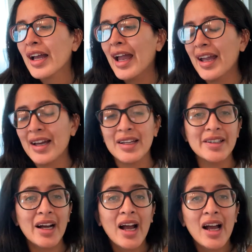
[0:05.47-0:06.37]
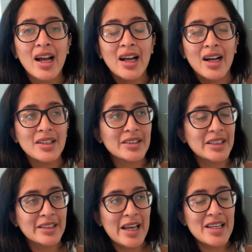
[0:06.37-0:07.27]
And
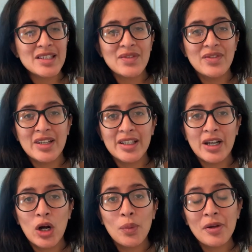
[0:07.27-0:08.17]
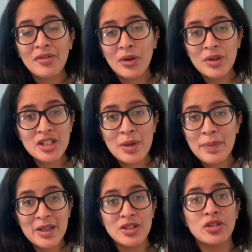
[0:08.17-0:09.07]
today's video, before we
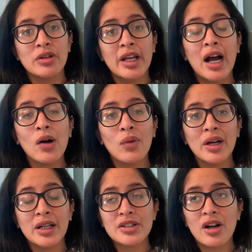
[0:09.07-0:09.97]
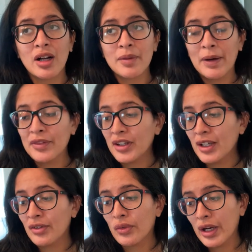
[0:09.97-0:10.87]
jump into it, I want to talk about the
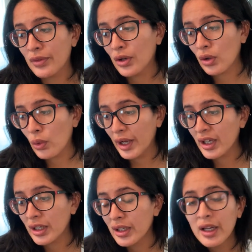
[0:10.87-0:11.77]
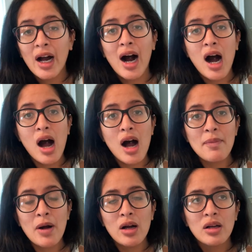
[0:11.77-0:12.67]
giveaway real quick.
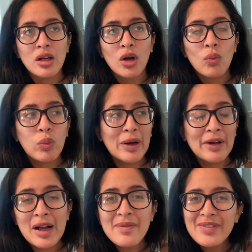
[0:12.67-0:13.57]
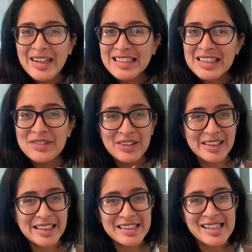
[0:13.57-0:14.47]
Well, I'm actually
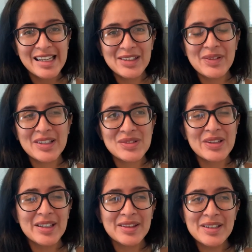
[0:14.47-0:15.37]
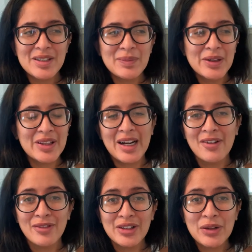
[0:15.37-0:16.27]
really excited because we hit the number that I
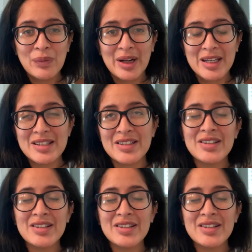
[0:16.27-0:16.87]
really wanted to.